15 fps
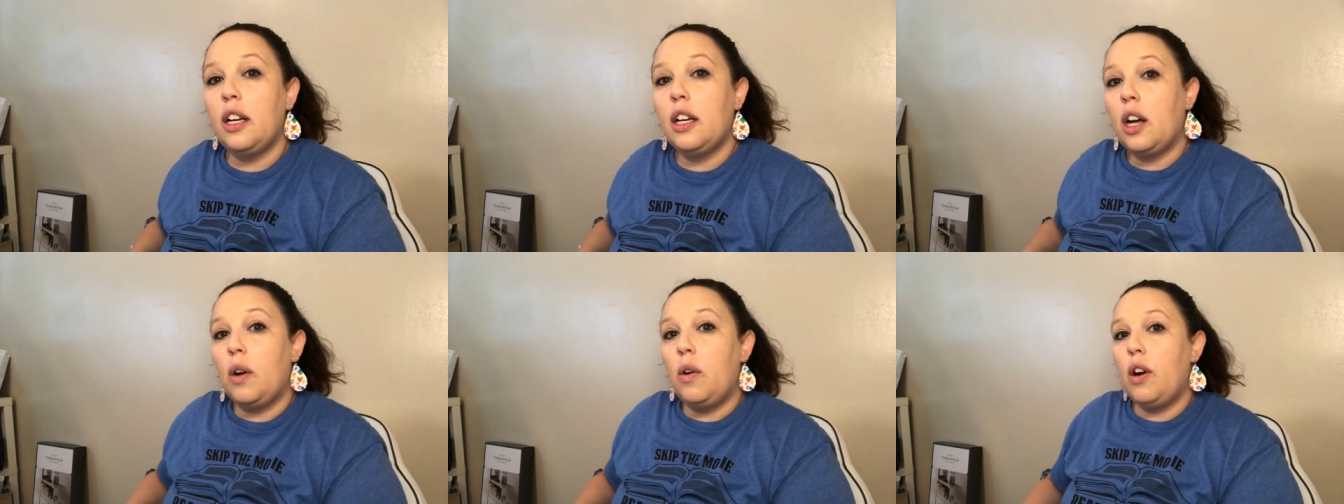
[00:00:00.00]

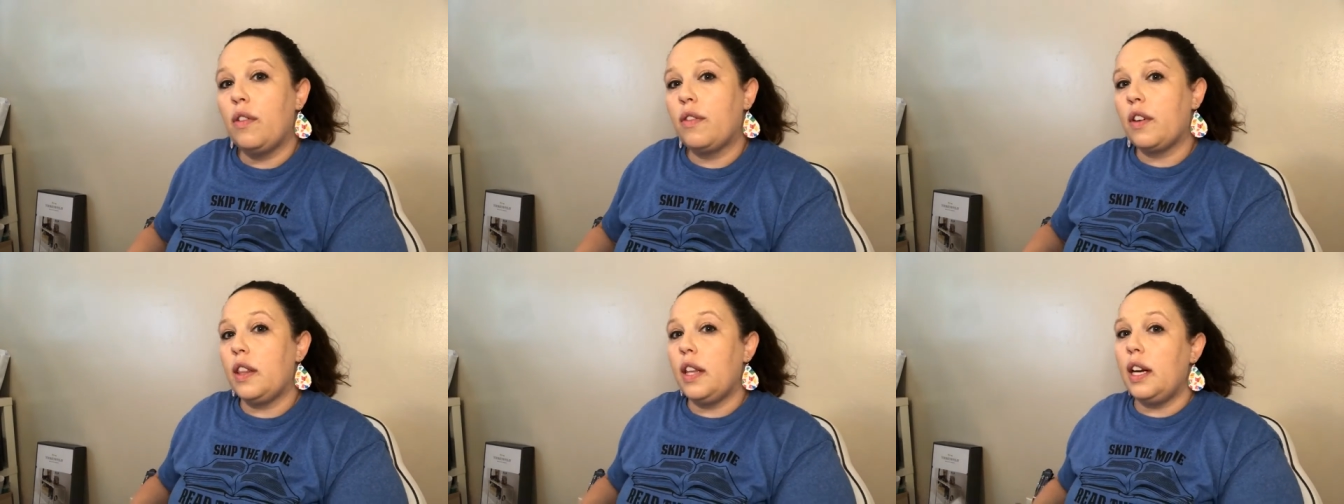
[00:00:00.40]
go
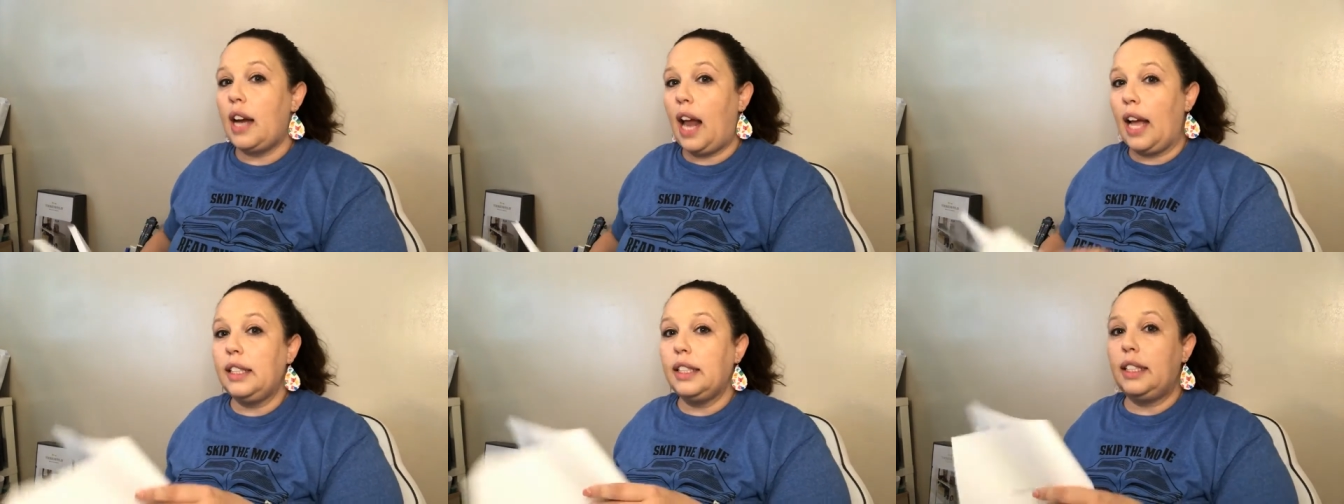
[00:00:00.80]
over the
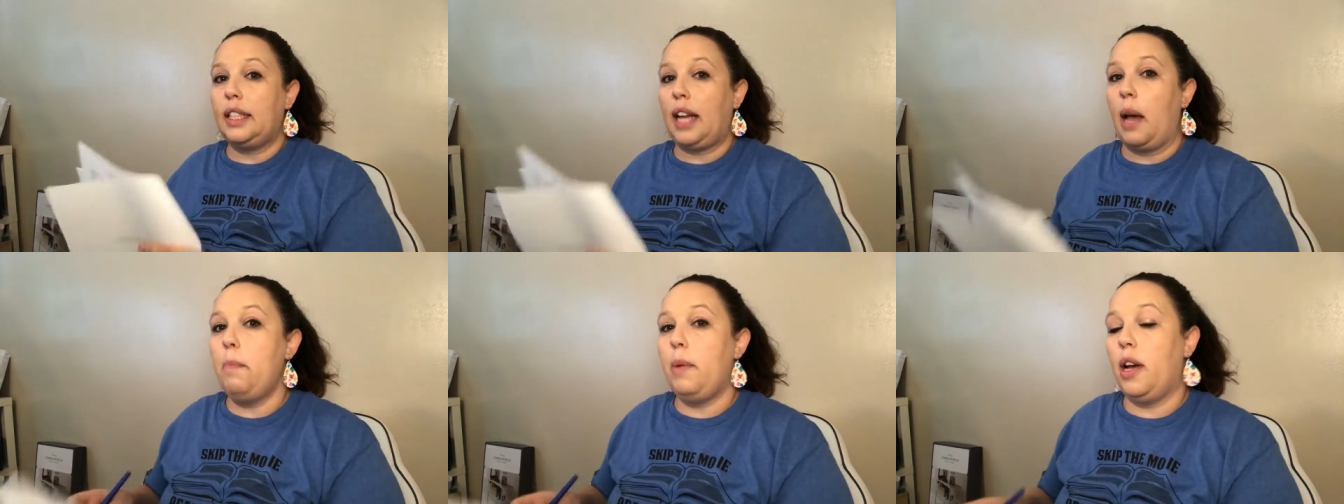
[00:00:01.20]
next
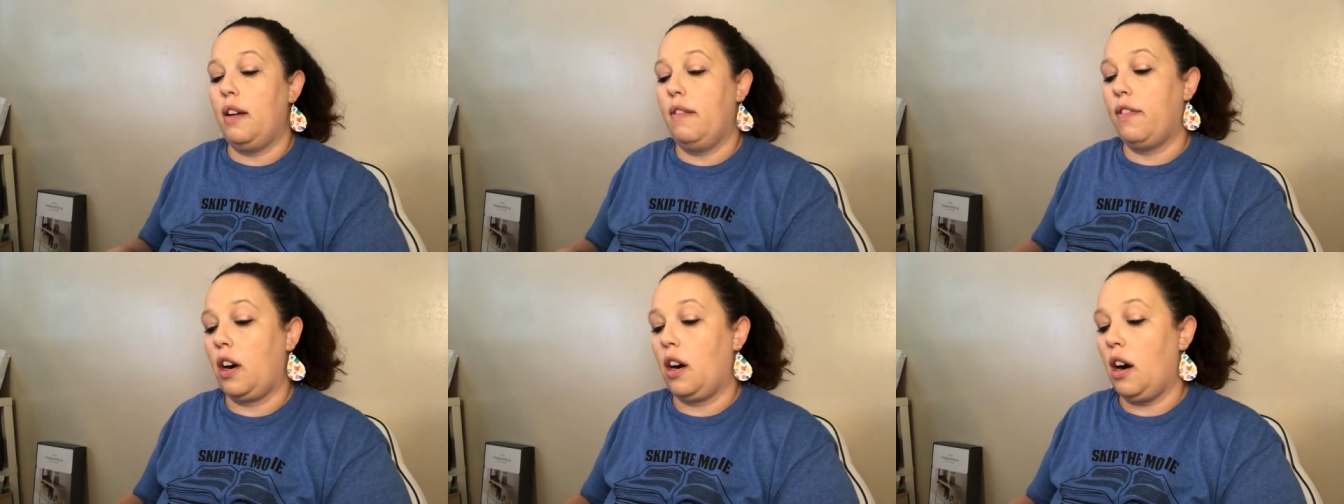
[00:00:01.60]
step
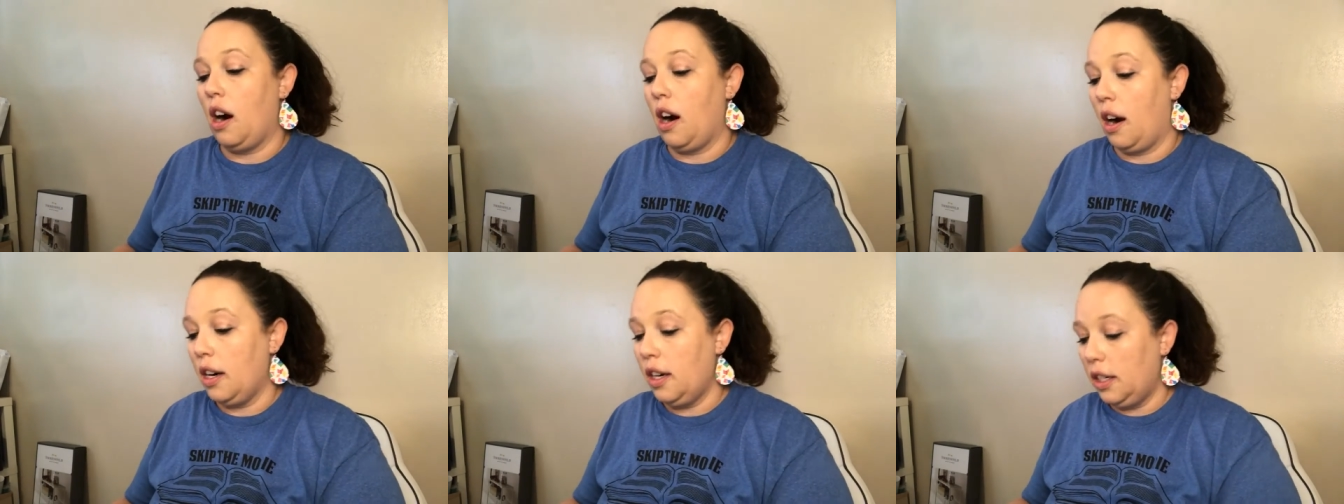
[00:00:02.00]
of our
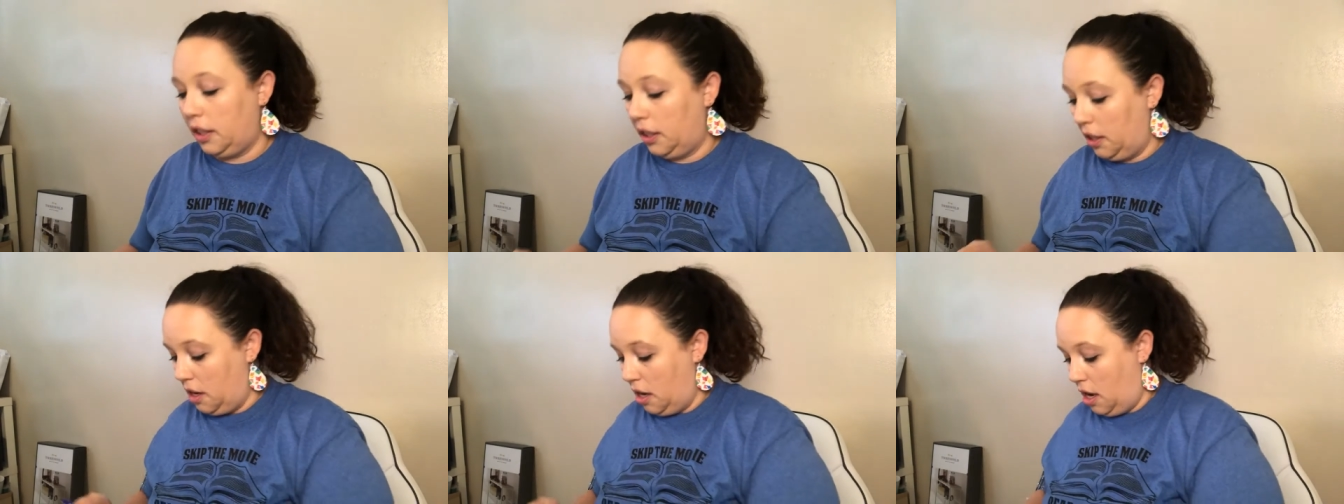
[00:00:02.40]

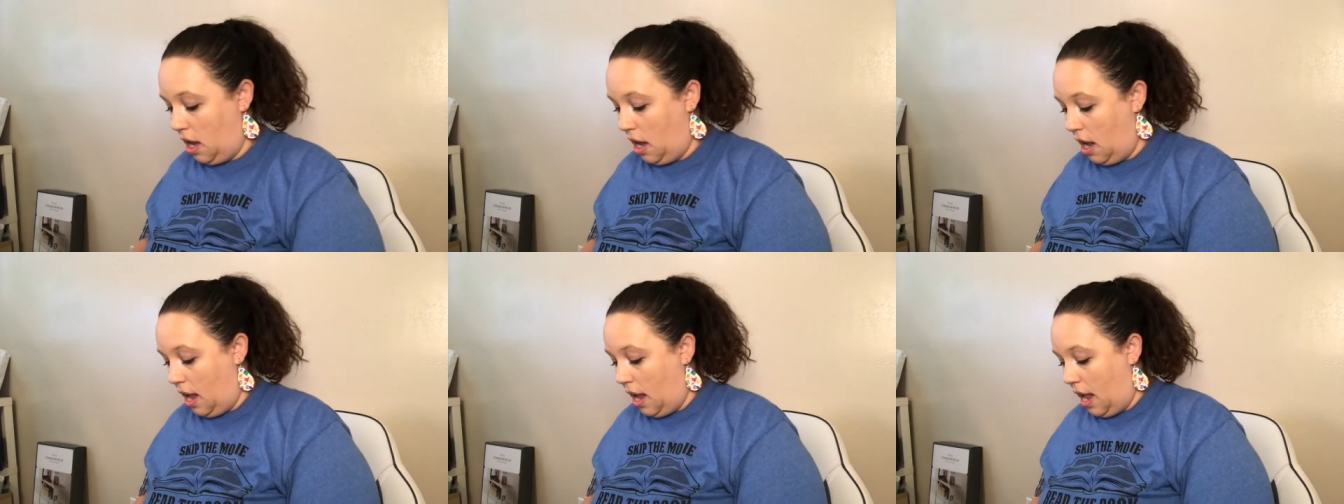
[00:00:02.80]
art.
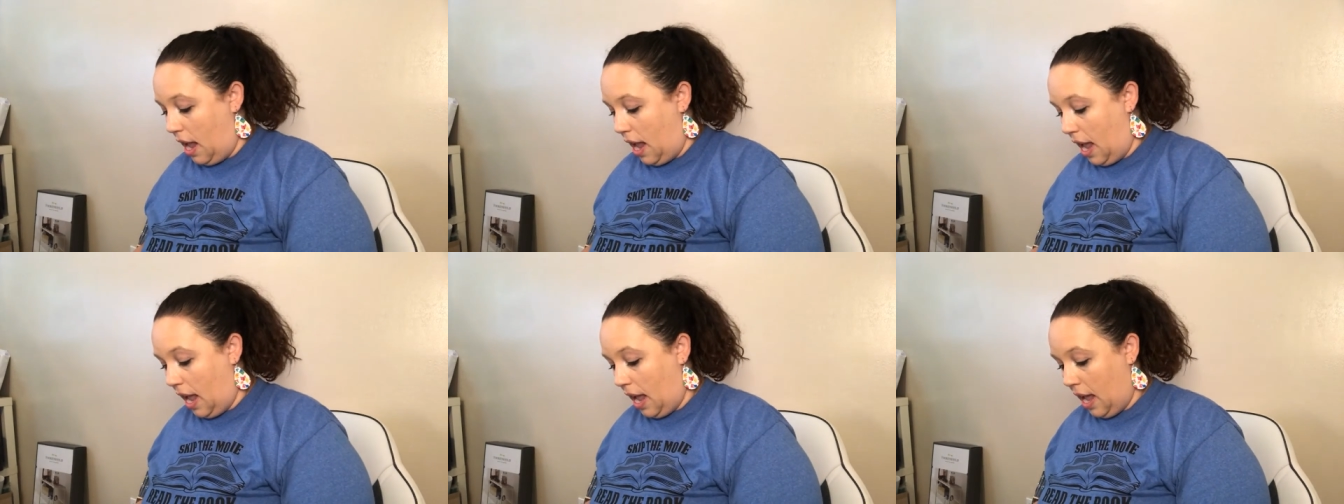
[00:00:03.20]

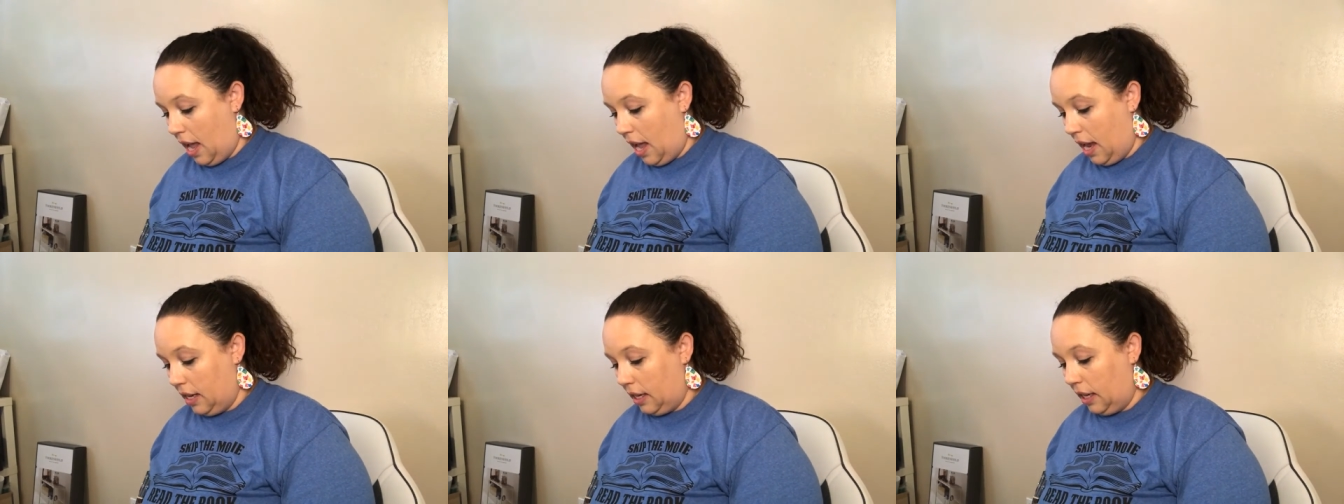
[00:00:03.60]

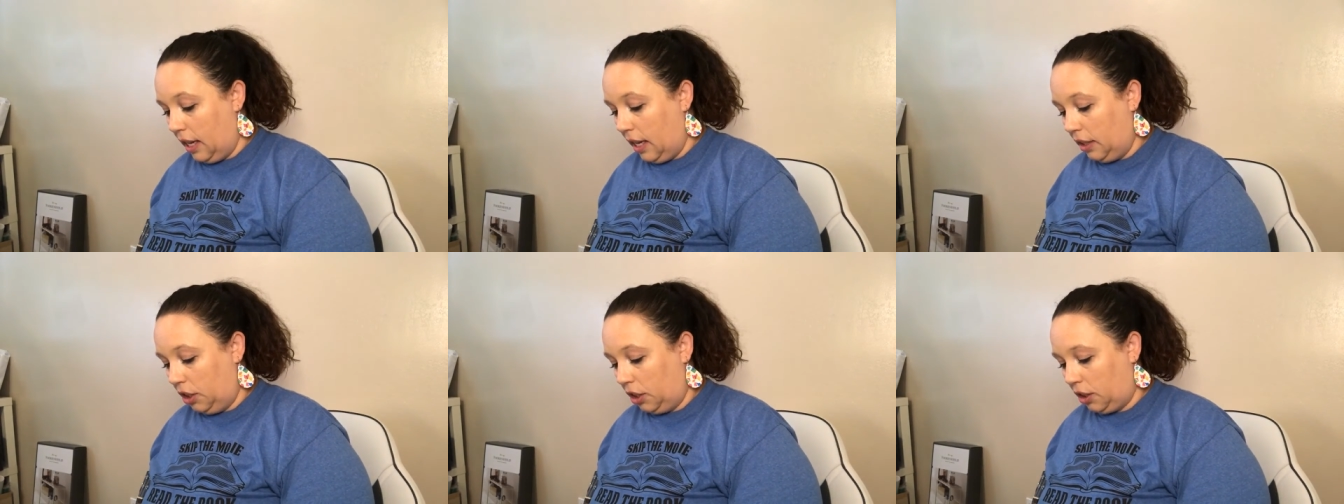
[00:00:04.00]
And
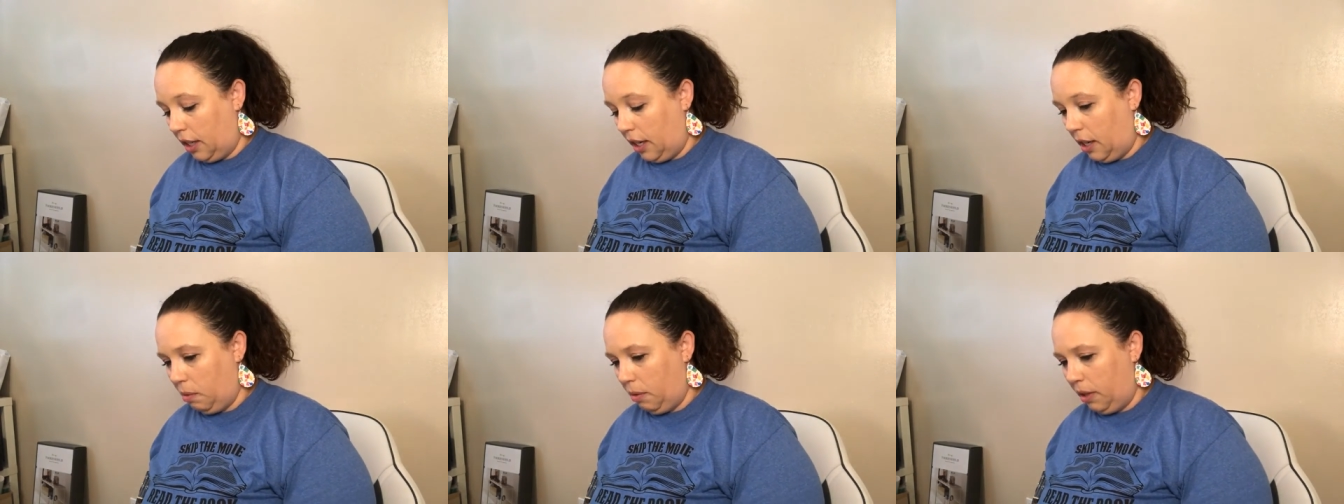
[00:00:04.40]
yesterday